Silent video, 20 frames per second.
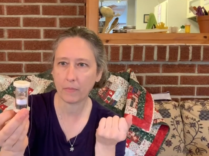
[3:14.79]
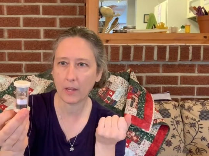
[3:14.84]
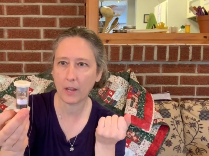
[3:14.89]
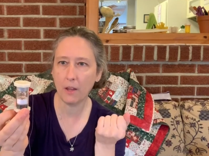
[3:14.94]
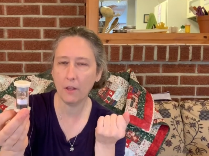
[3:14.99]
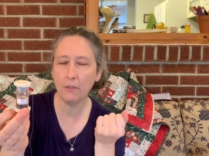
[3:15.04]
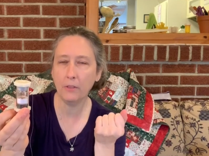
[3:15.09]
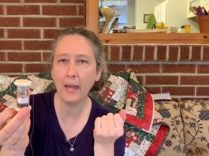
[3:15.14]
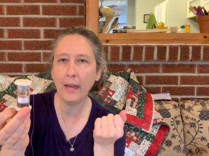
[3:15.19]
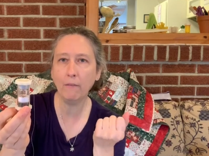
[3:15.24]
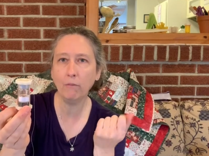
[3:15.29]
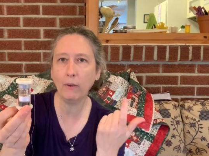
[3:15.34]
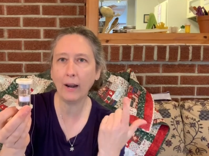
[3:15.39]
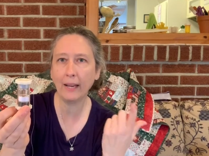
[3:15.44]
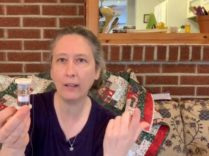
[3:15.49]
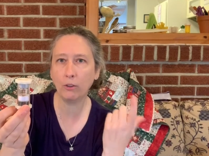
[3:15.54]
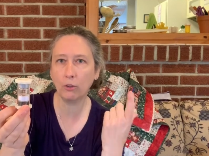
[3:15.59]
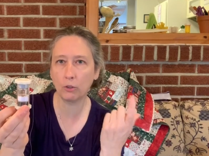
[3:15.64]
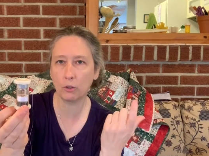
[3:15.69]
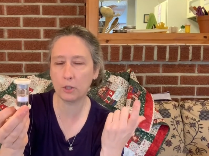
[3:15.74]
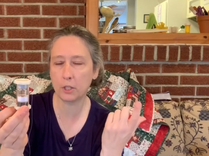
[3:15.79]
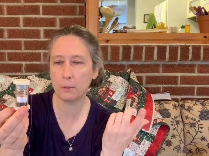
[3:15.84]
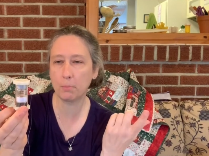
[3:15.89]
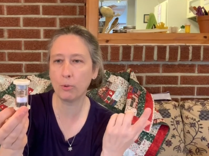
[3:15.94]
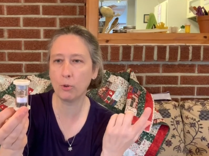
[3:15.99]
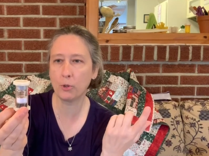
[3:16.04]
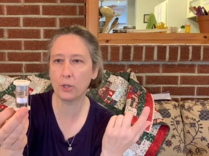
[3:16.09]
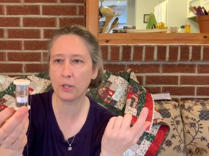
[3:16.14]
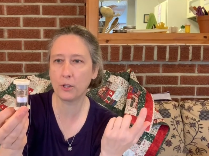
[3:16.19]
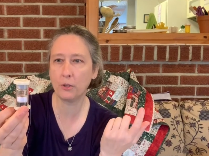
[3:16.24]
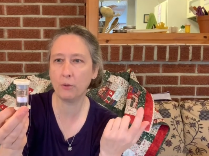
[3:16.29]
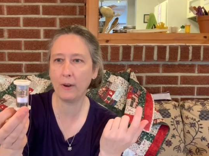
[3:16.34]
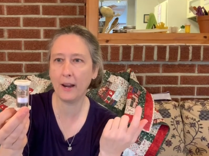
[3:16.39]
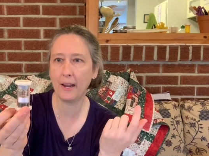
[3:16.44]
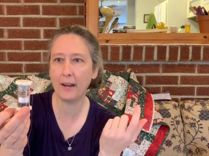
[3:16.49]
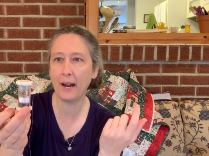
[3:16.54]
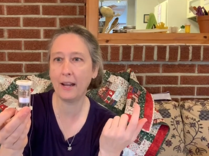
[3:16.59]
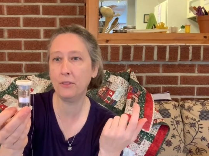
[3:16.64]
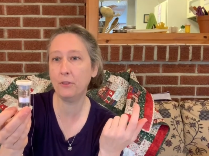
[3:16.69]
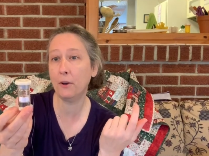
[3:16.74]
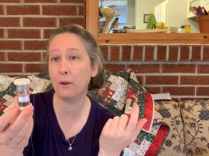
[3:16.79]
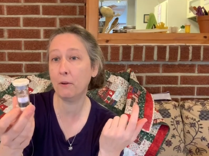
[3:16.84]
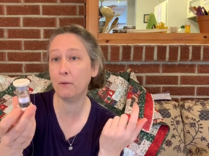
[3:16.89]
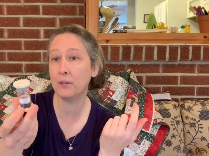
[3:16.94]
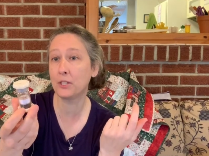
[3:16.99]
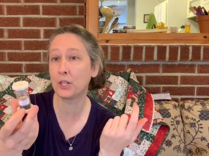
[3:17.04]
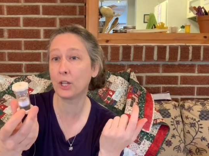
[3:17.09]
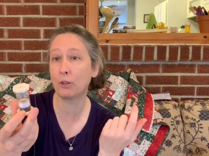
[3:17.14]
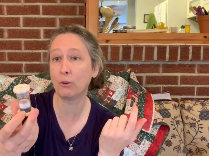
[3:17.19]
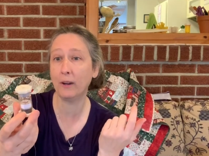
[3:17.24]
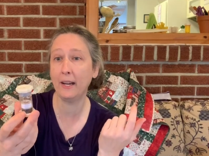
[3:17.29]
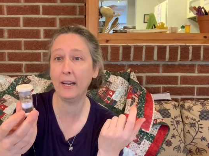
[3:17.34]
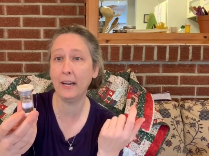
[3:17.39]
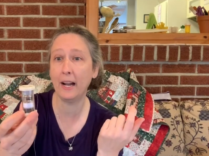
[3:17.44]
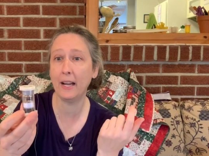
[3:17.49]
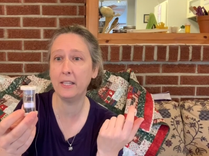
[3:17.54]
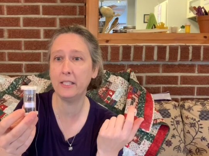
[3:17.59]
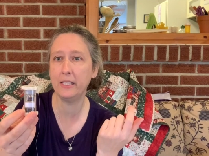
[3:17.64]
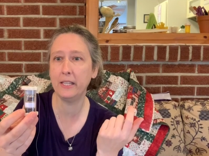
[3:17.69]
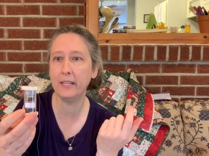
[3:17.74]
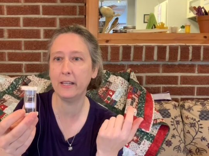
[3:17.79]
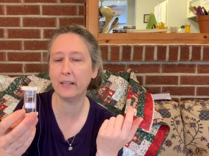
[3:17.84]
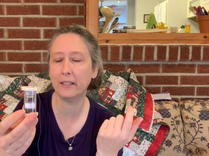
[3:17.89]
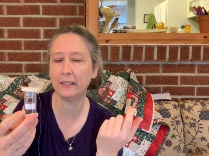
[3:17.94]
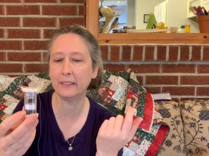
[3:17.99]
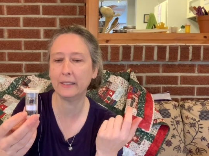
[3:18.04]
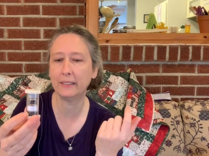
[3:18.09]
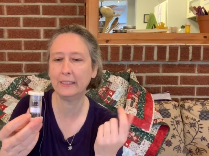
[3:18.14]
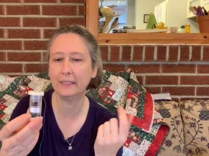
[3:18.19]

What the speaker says: than regular spools of thread. I thought it was a great idea.